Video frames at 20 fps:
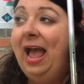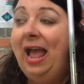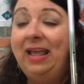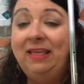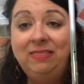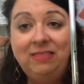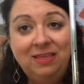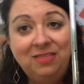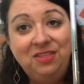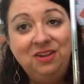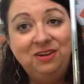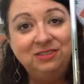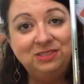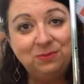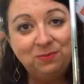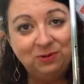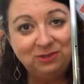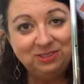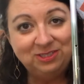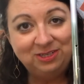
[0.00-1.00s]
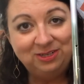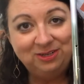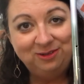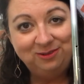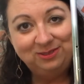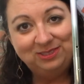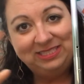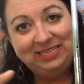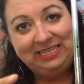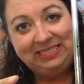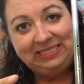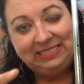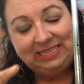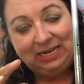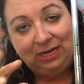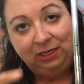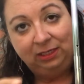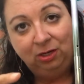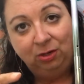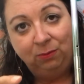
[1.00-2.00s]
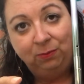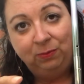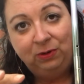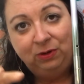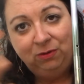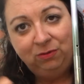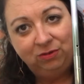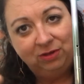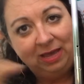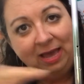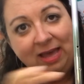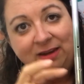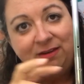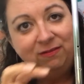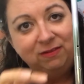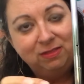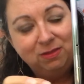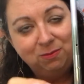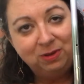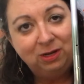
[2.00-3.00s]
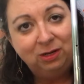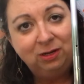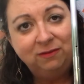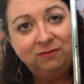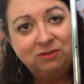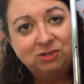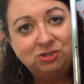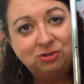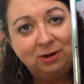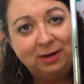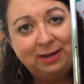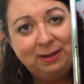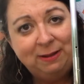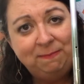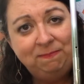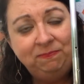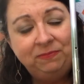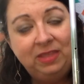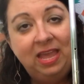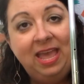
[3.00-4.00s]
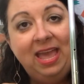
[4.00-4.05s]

And then there's a person who sits in a little booth kind of in the middle of the tram,